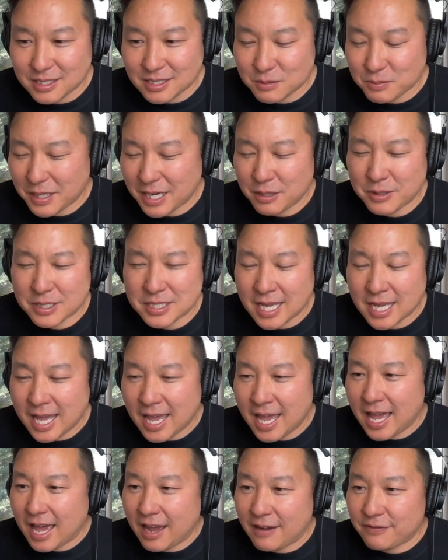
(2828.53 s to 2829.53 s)
But anyways,
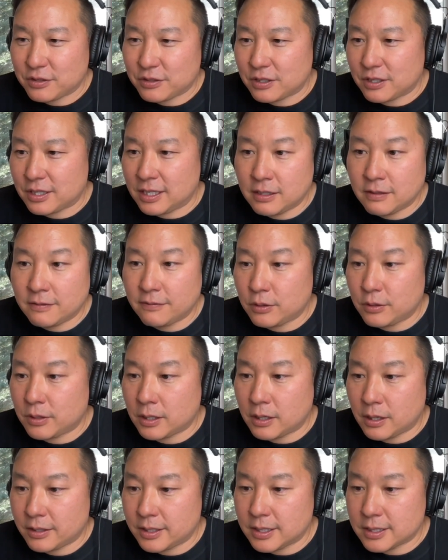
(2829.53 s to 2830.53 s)
after interviewing
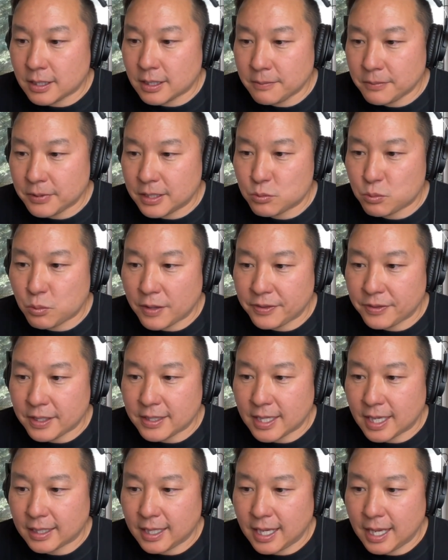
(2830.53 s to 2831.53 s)
all these companies, one thing
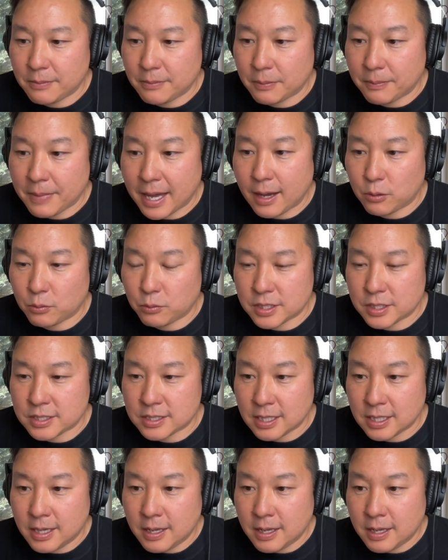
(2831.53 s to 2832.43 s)
that came about was